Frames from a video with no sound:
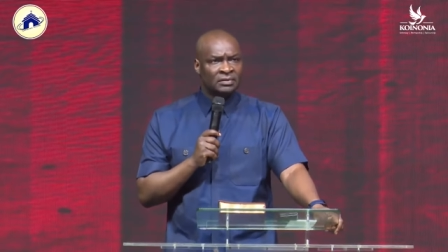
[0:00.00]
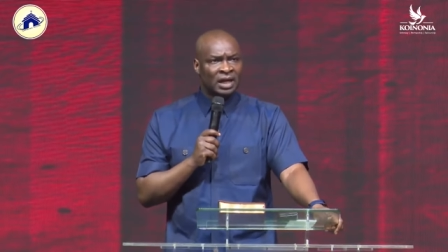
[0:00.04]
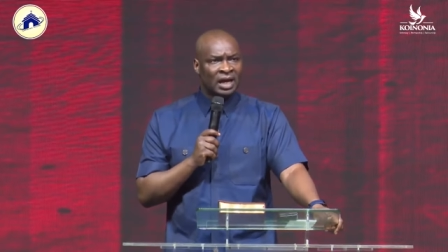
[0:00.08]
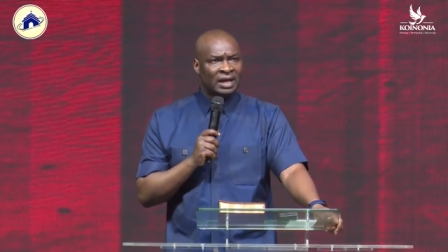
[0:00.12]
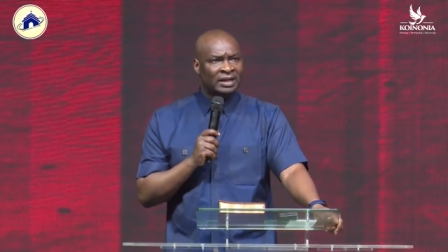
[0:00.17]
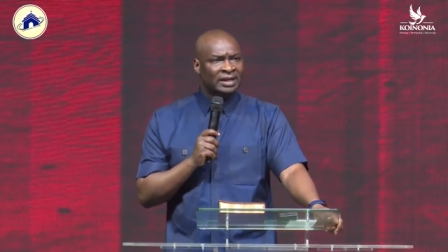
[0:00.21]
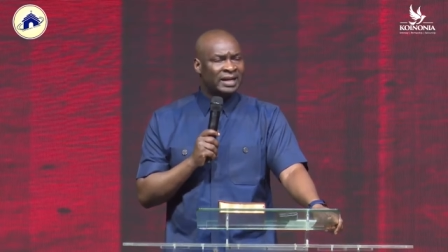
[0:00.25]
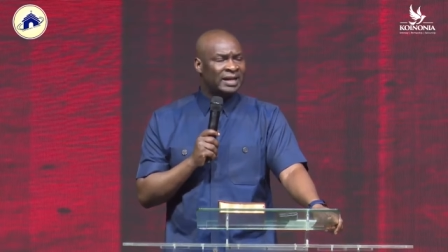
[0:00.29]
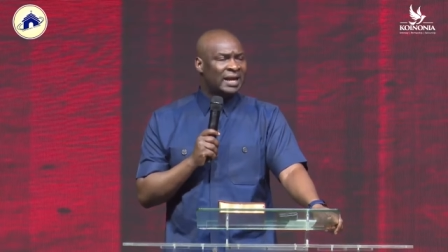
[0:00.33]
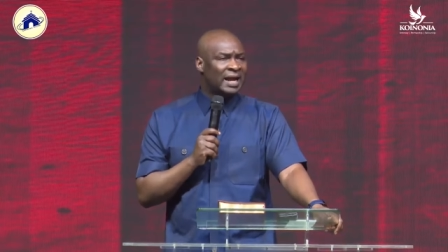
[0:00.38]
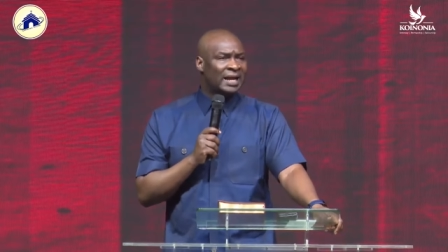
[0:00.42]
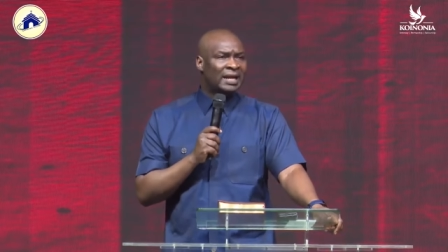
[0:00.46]

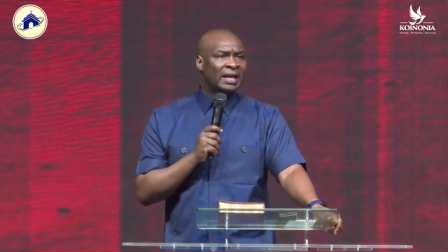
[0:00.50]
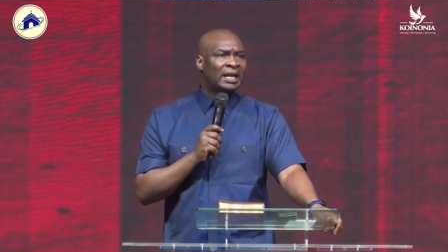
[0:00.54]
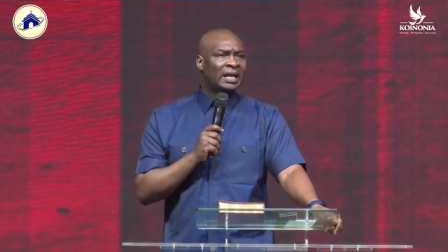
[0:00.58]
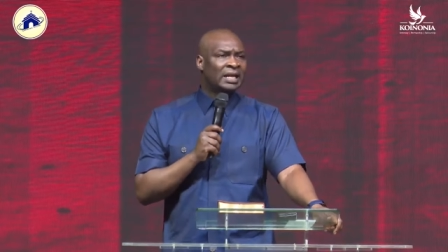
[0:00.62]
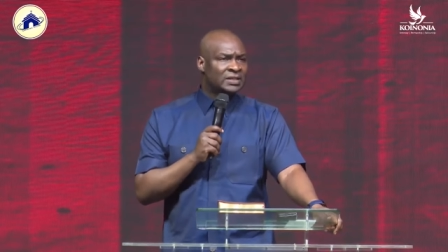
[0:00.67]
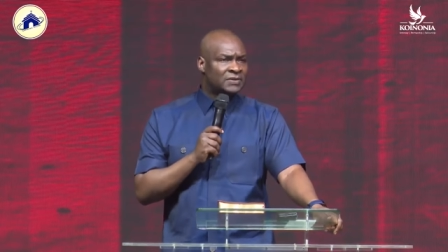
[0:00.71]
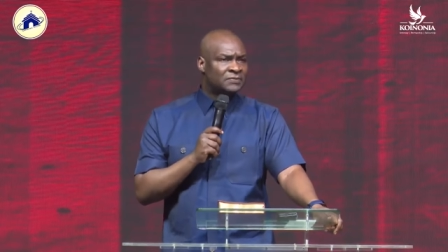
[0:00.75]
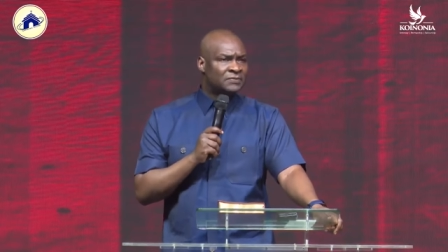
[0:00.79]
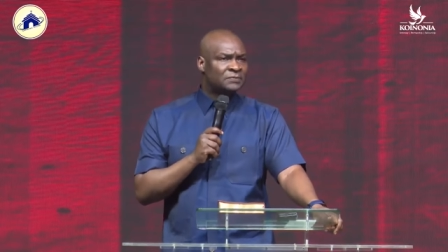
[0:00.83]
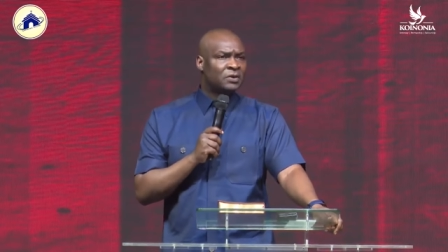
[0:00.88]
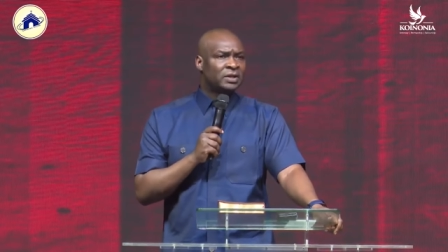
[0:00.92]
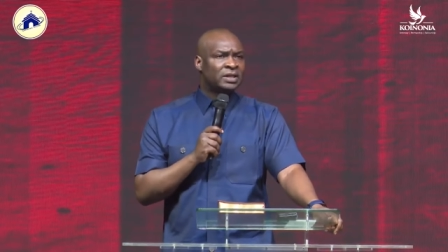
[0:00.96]
and then at
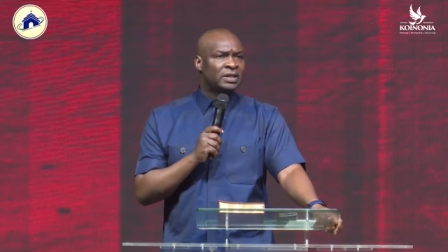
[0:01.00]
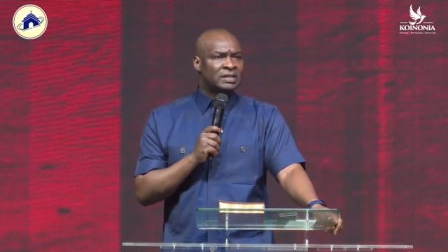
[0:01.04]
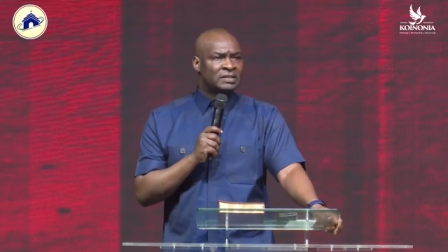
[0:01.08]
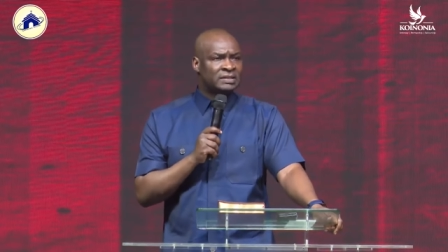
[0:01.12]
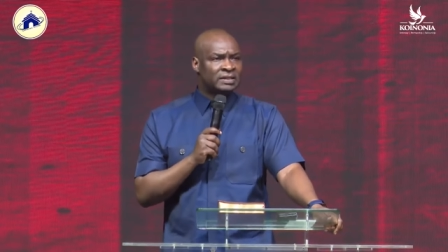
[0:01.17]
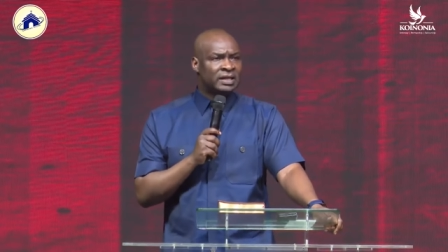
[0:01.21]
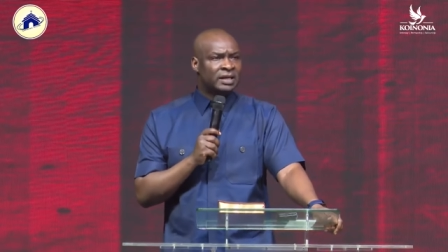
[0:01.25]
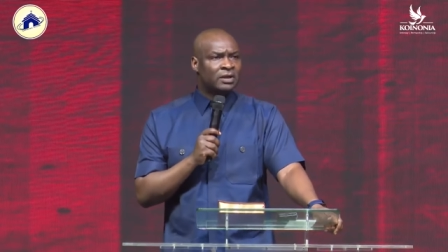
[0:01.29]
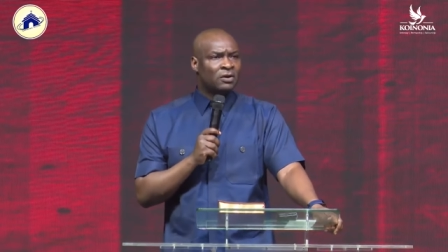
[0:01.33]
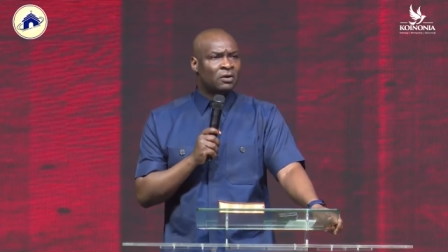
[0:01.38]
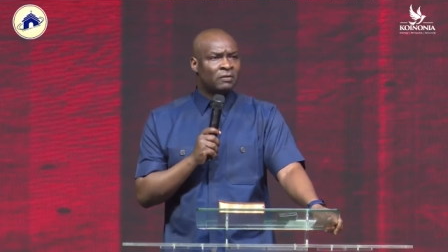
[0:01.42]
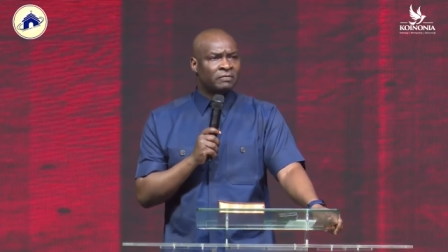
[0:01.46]
least for the
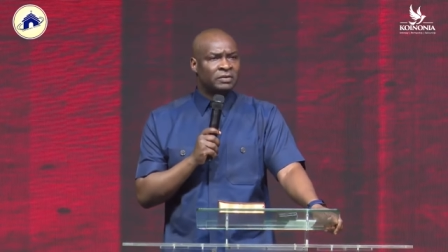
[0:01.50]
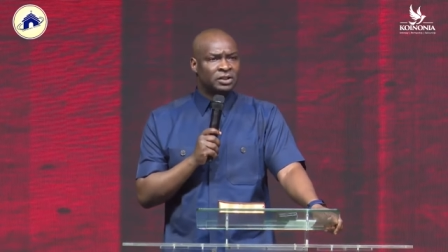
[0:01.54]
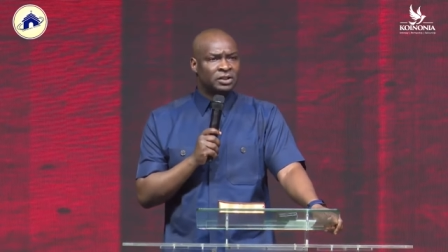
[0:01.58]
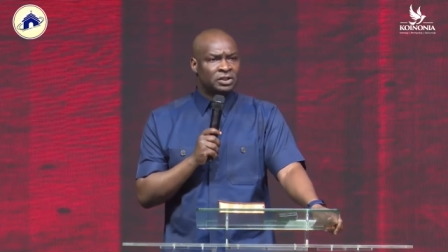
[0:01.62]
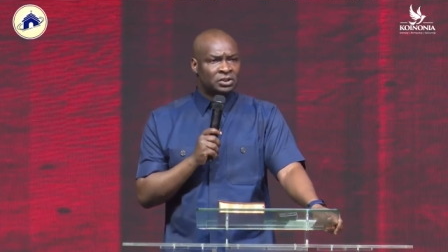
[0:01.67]
sake of the